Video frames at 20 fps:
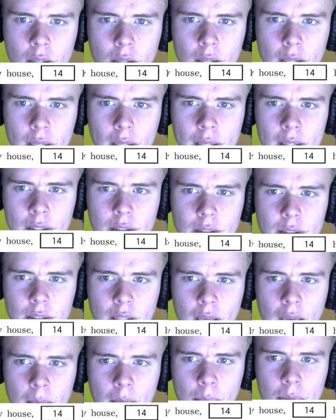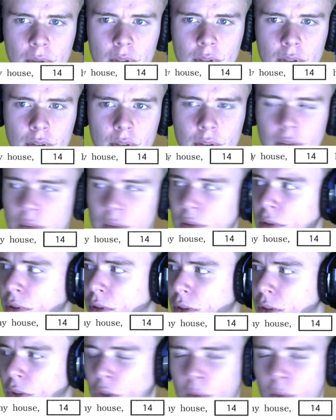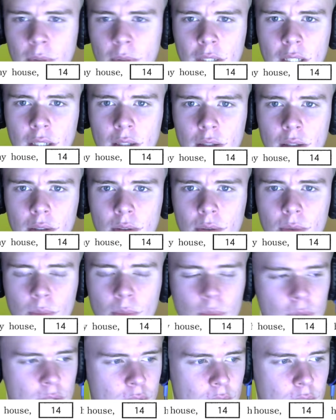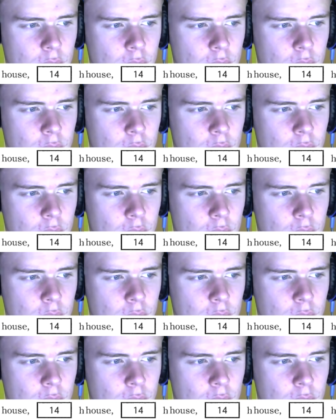It happened that nobody was